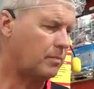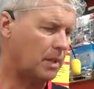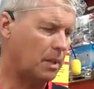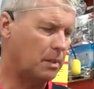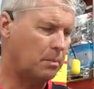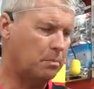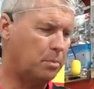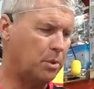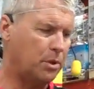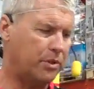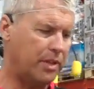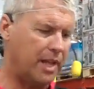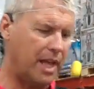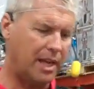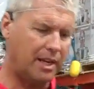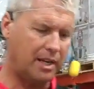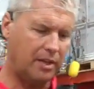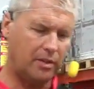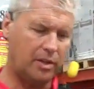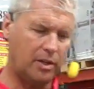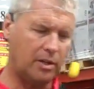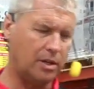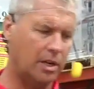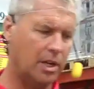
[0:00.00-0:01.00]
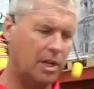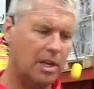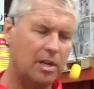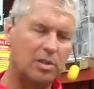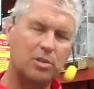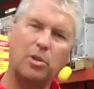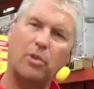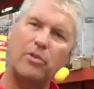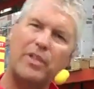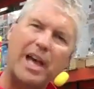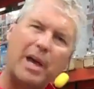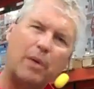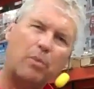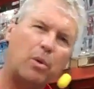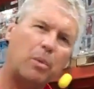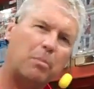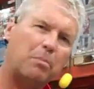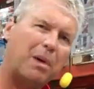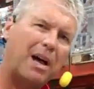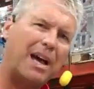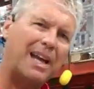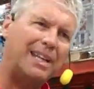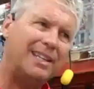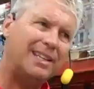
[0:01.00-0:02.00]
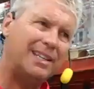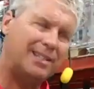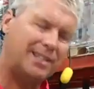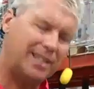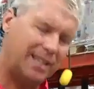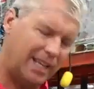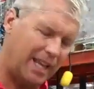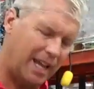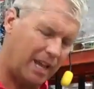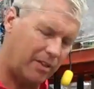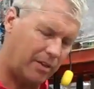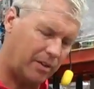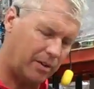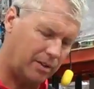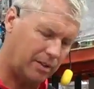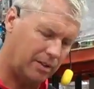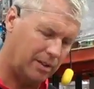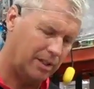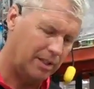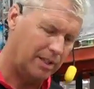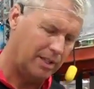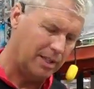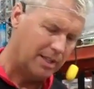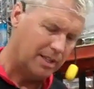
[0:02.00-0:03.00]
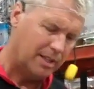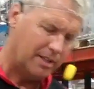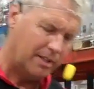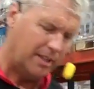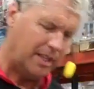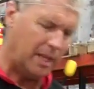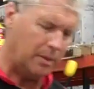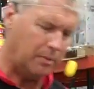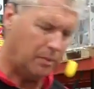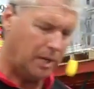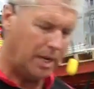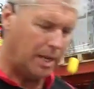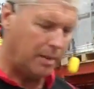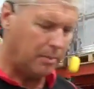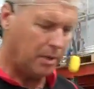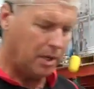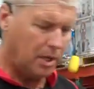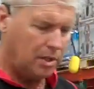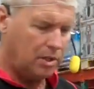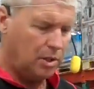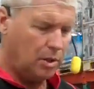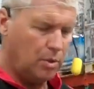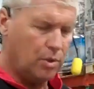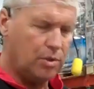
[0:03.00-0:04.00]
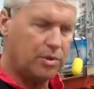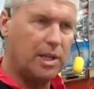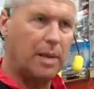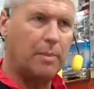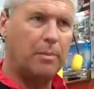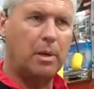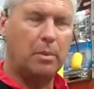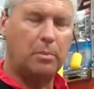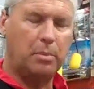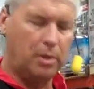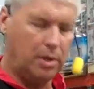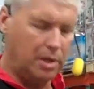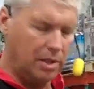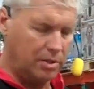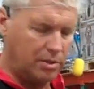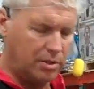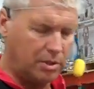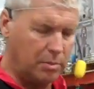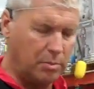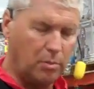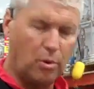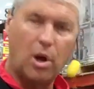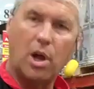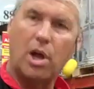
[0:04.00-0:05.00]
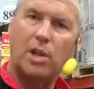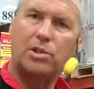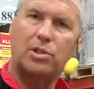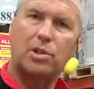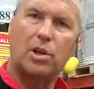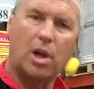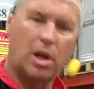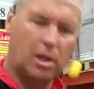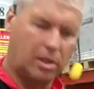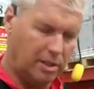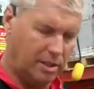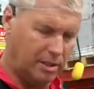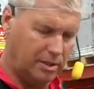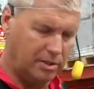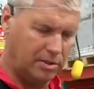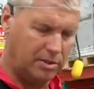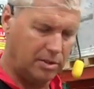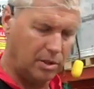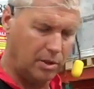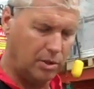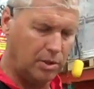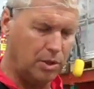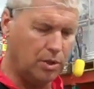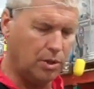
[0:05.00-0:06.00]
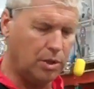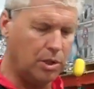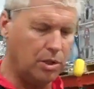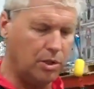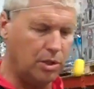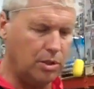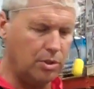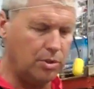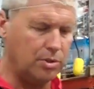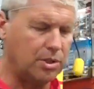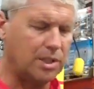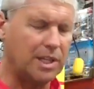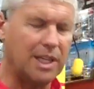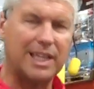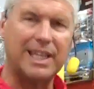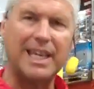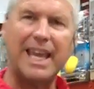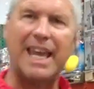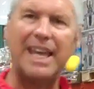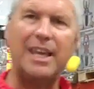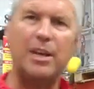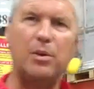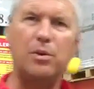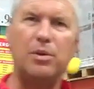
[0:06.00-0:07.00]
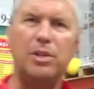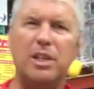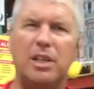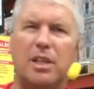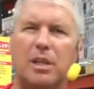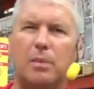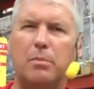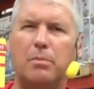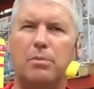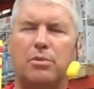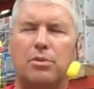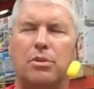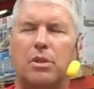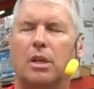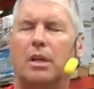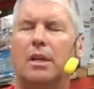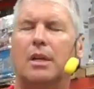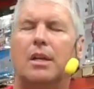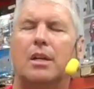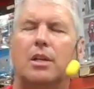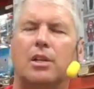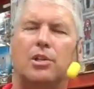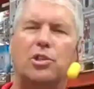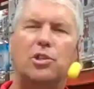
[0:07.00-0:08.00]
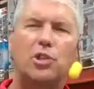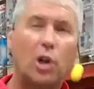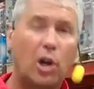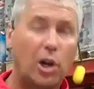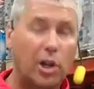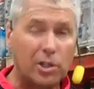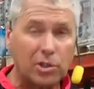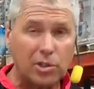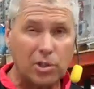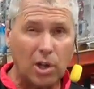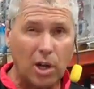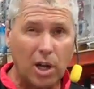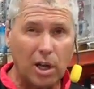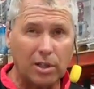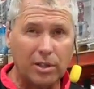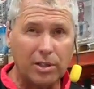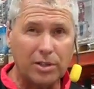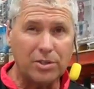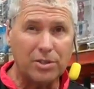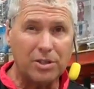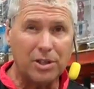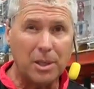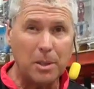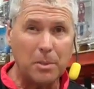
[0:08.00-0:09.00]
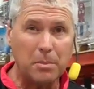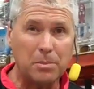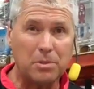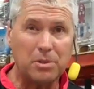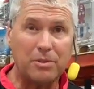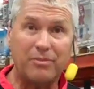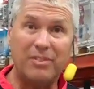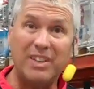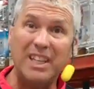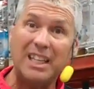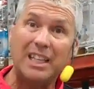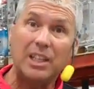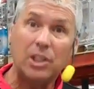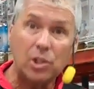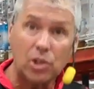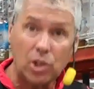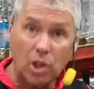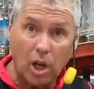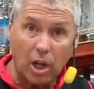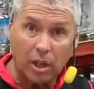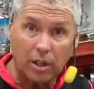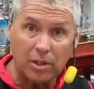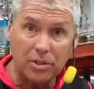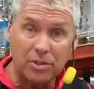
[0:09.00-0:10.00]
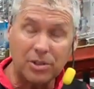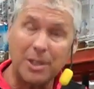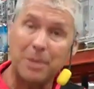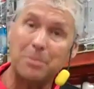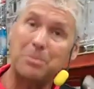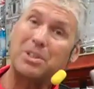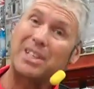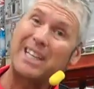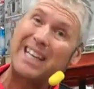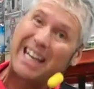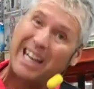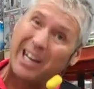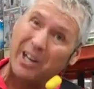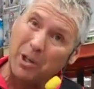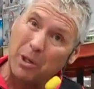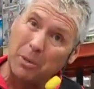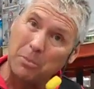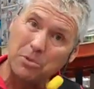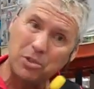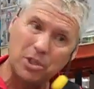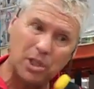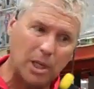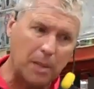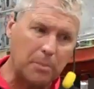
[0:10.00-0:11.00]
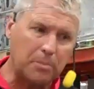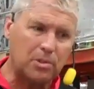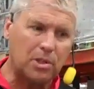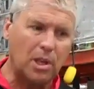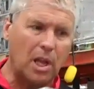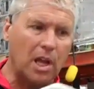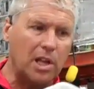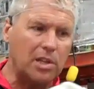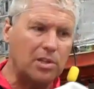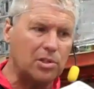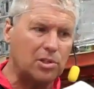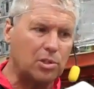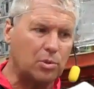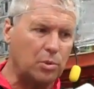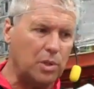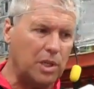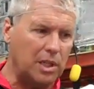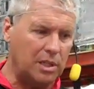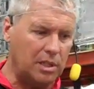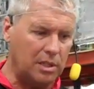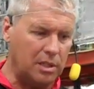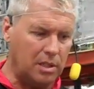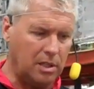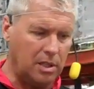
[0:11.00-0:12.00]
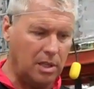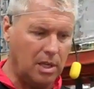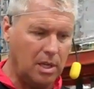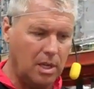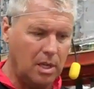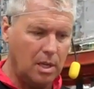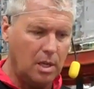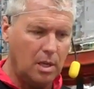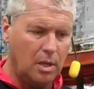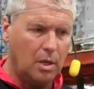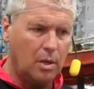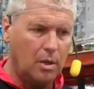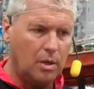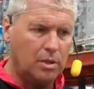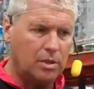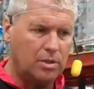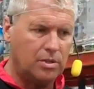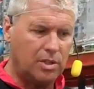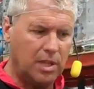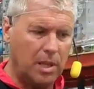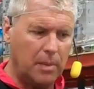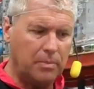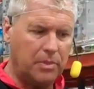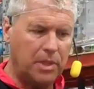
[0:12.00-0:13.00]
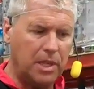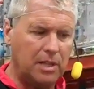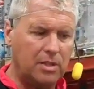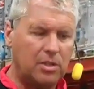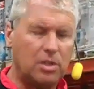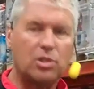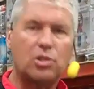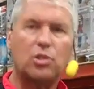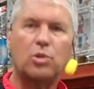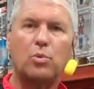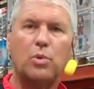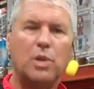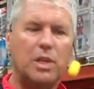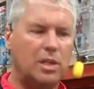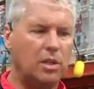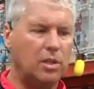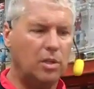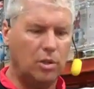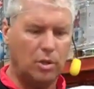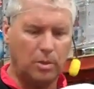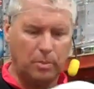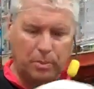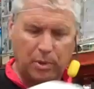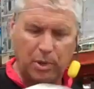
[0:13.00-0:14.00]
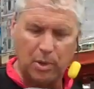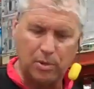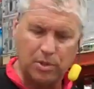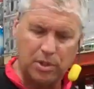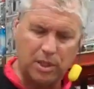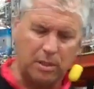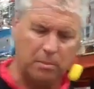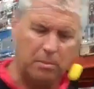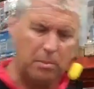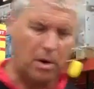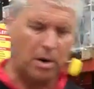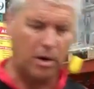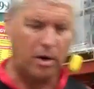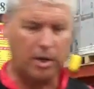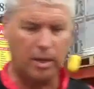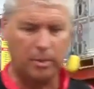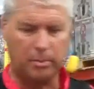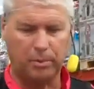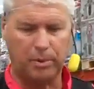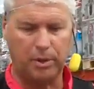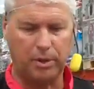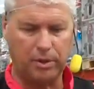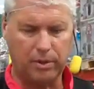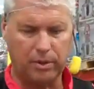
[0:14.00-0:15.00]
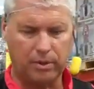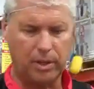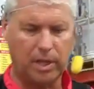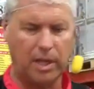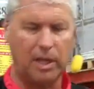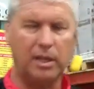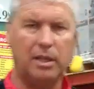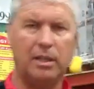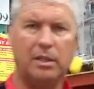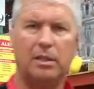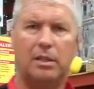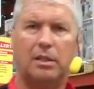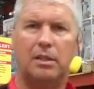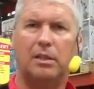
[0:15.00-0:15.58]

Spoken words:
and put that in there. So that will bind it together. Then what I'm going to do is I'm going to put in some raw chocolate. So you could use cacao nibs, dark chocolate chips, vegan chocolate chips, carob chips, unsweetened. Something to sweeten your protein bar up with, okay?